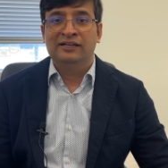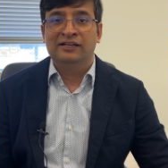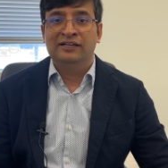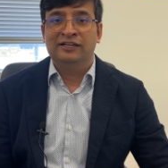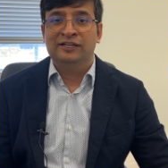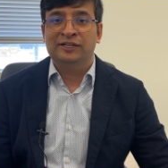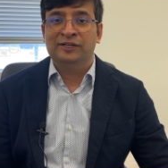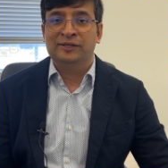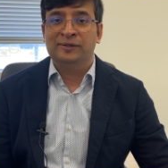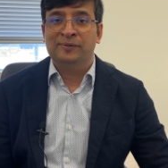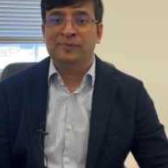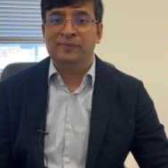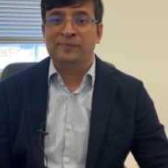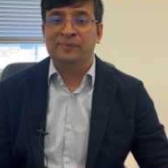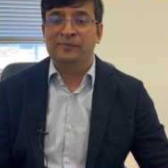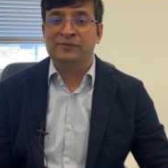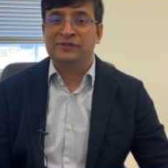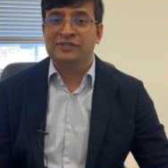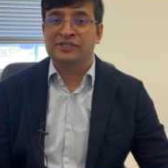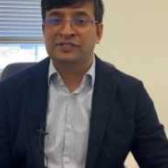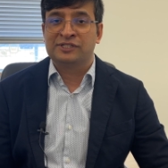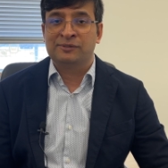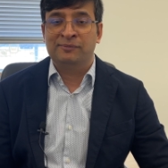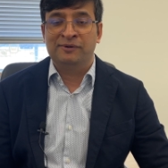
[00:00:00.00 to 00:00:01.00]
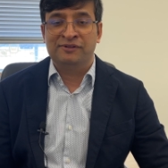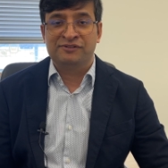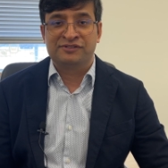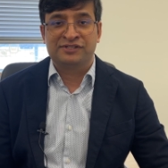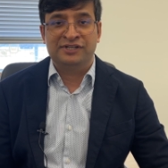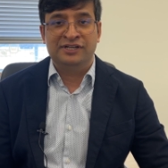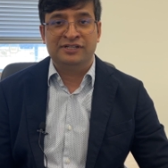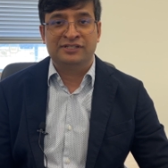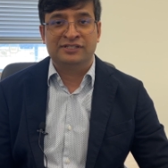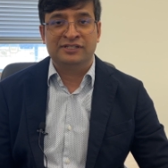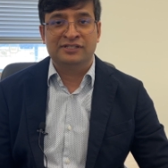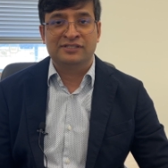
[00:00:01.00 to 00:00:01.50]
system
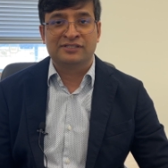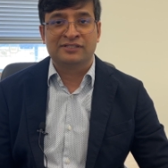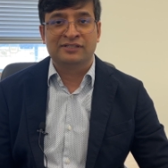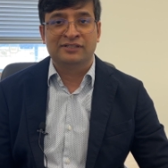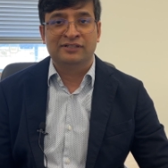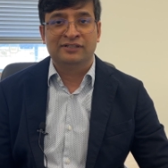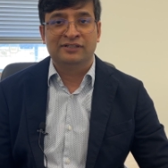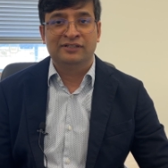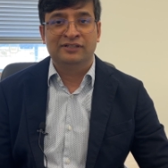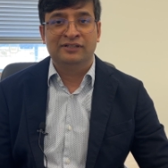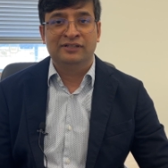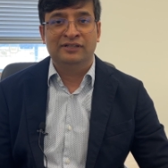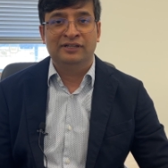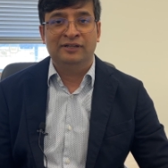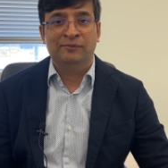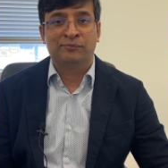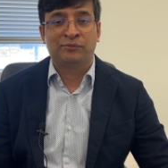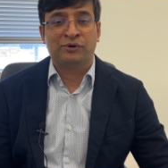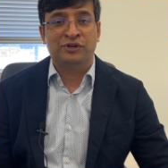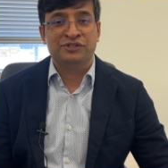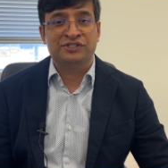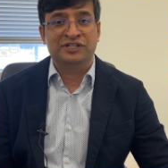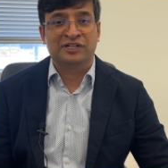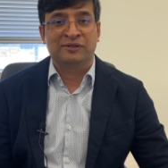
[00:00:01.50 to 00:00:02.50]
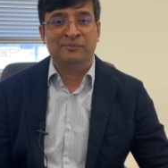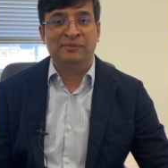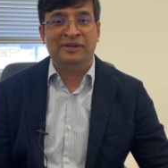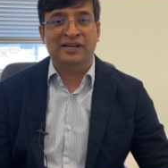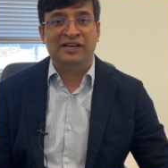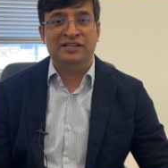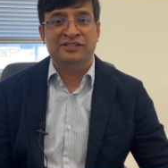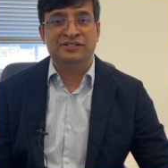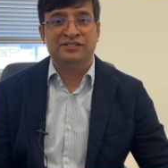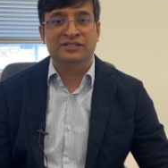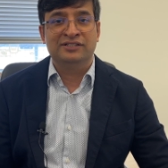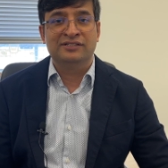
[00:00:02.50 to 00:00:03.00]
administrators, project
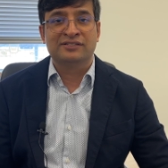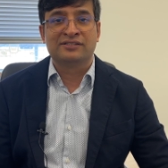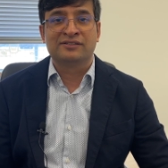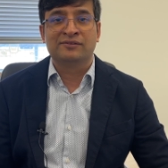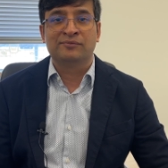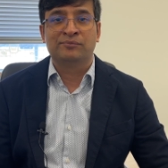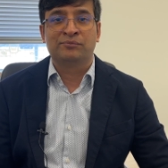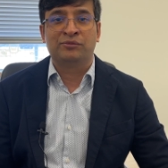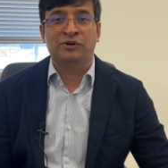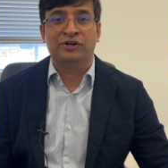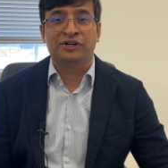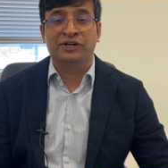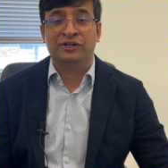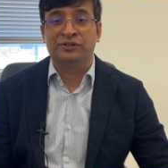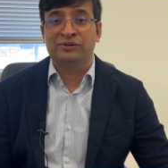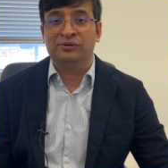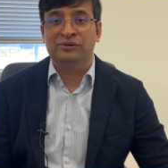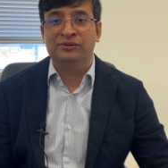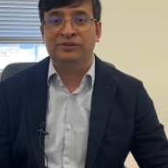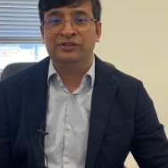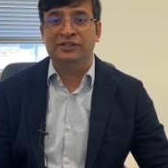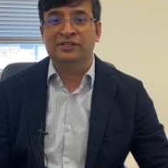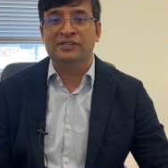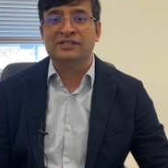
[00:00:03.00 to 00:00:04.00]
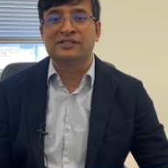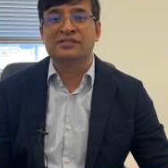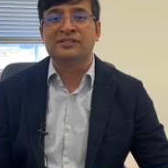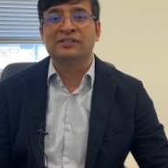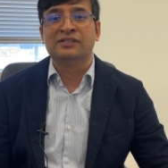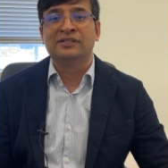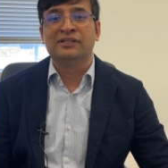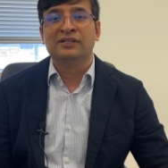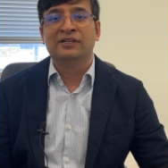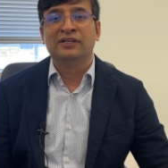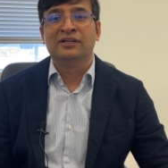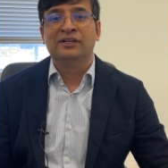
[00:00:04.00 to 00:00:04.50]
managers, product owners
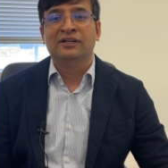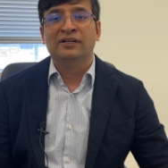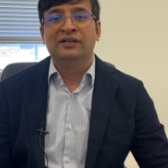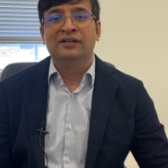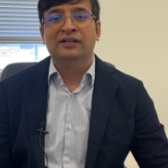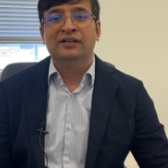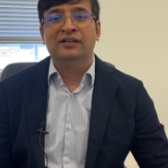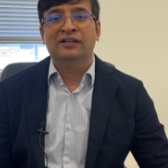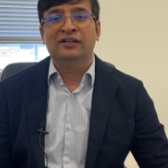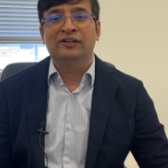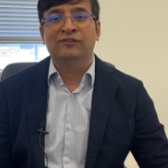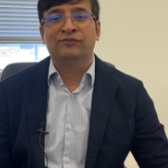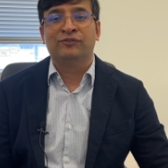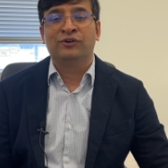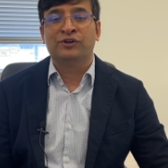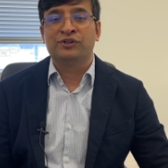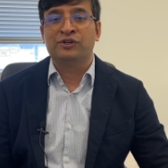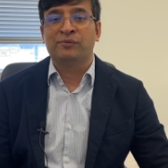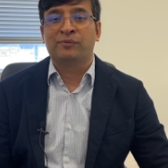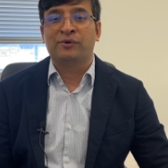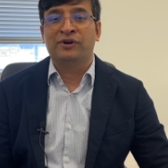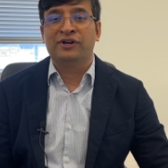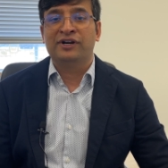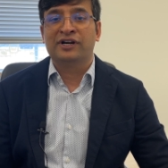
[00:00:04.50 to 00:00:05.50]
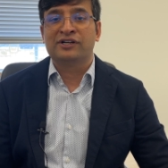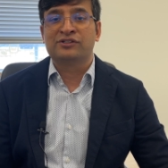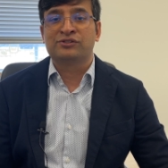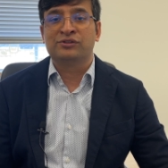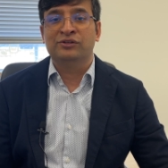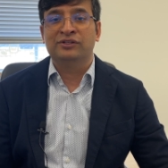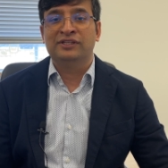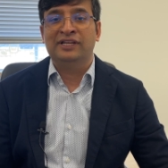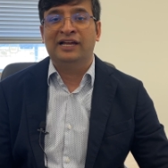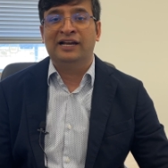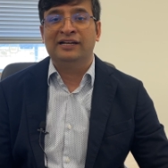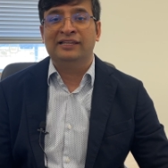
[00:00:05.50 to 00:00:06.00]
for your product,
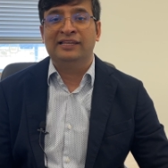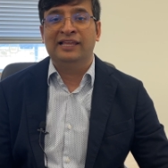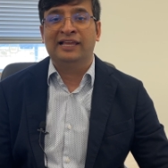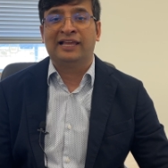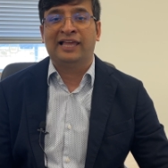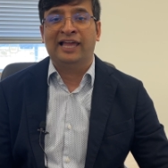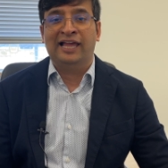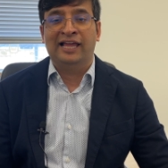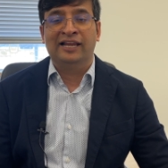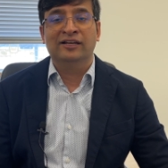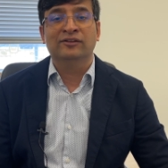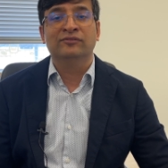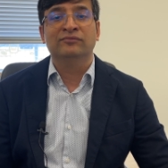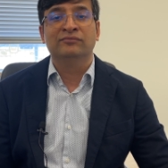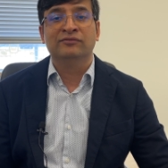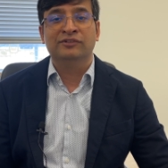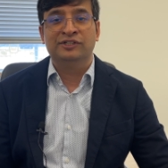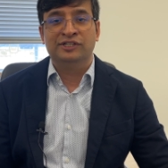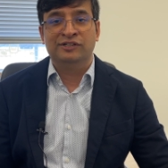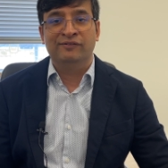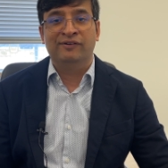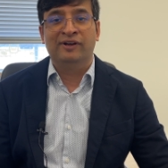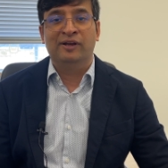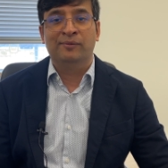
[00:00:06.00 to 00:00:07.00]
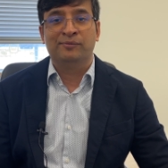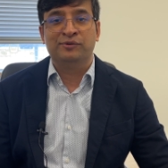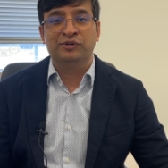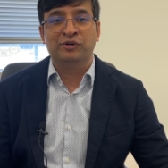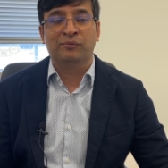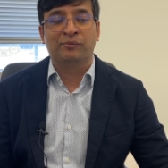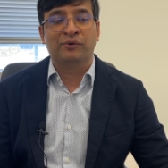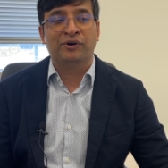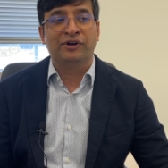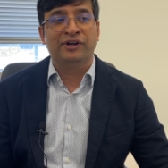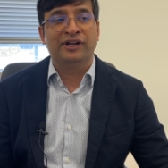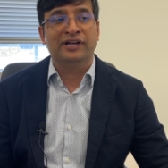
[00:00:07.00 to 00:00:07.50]
so that they can develop your
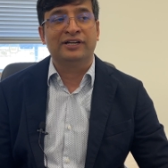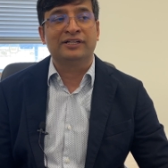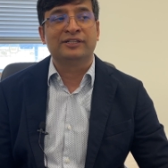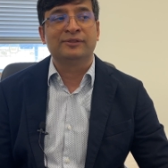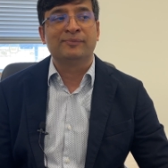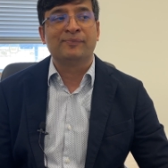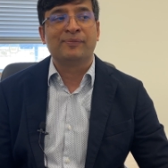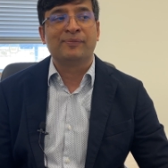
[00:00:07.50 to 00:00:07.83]
product.